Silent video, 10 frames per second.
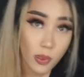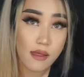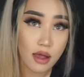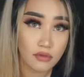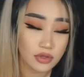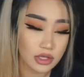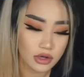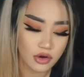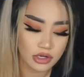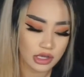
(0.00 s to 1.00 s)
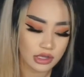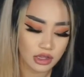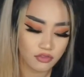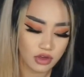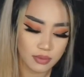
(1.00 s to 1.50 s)
I feel like I already gained like
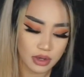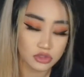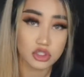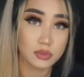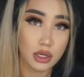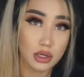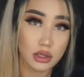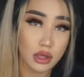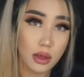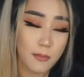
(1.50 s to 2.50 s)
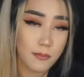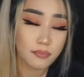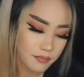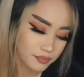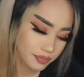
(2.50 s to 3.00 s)
five pounds just by eating that.
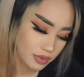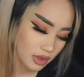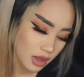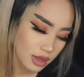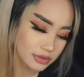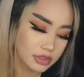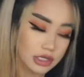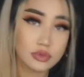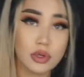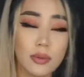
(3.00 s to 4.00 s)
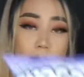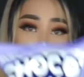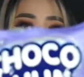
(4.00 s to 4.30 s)
Next one.